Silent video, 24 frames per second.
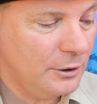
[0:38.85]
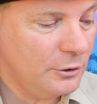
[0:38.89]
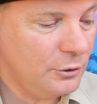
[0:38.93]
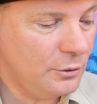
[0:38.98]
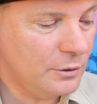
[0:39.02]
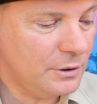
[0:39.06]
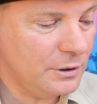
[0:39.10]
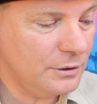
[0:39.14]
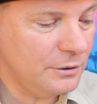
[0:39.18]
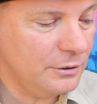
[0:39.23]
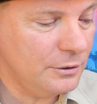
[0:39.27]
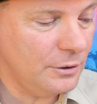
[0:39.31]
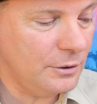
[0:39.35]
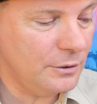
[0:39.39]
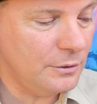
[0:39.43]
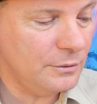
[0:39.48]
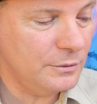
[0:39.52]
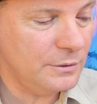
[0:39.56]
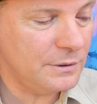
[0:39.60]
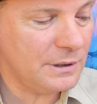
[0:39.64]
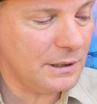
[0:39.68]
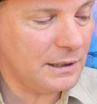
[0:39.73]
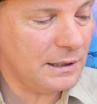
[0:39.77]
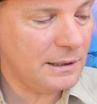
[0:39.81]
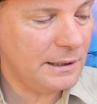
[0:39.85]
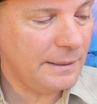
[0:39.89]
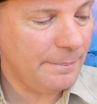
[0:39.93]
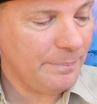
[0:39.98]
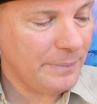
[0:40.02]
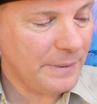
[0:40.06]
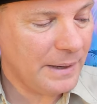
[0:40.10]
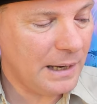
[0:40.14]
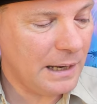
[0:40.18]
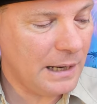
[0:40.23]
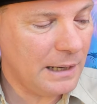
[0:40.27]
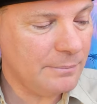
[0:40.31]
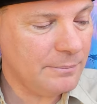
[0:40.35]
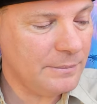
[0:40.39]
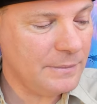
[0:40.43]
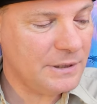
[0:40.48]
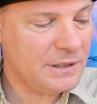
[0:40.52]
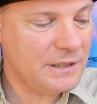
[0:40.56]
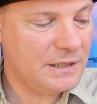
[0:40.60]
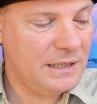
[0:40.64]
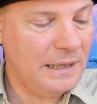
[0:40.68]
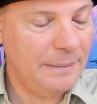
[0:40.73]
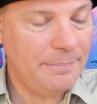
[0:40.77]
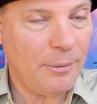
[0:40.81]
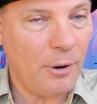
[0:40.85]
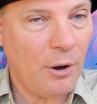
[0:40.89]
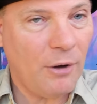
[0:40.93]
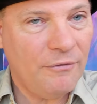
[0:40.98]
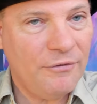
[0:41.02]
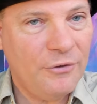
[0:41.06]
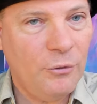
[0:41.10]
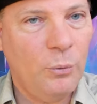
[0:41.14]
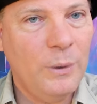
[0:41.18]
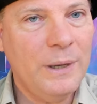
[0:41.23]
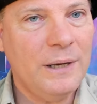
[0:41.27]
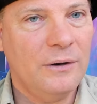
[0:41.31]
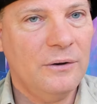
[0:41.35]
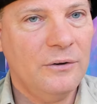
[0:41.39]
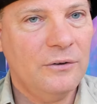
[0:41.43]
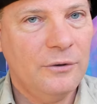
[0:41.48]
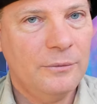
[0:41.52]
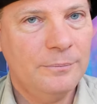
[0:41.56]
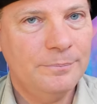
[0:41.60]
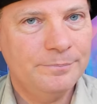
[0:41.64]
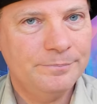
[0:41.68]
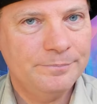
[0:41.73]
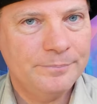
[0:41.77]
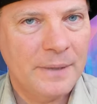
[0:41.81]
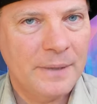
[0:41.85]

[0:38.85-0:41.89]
you can use um, Step of the Wind.